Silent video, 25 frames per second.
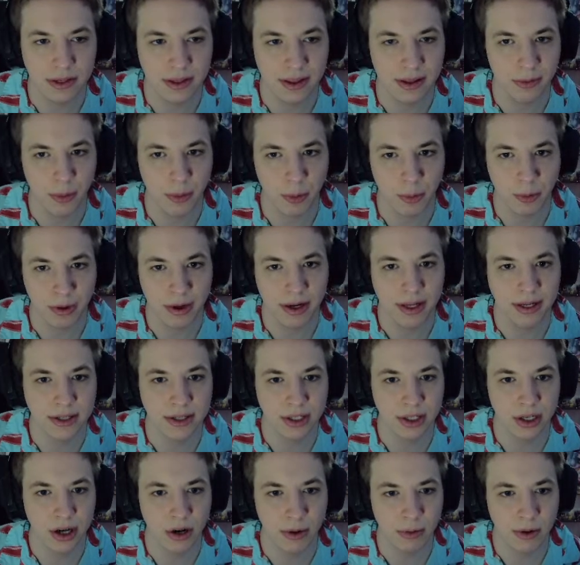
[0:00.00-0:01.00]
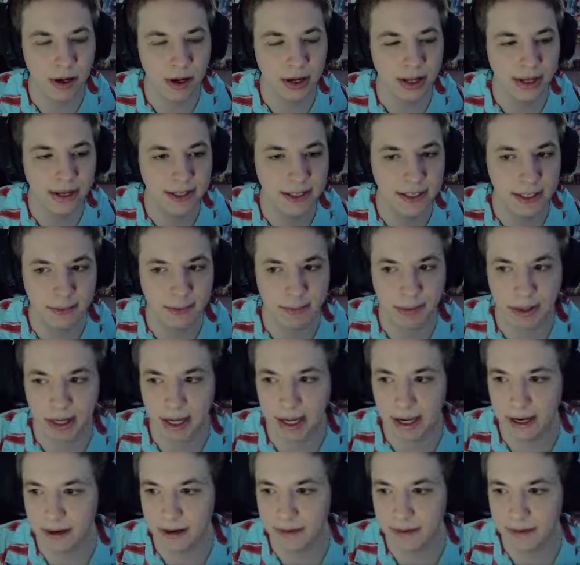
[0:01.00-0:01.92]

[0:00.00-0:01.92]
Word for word: that we're wanting to go on is, but...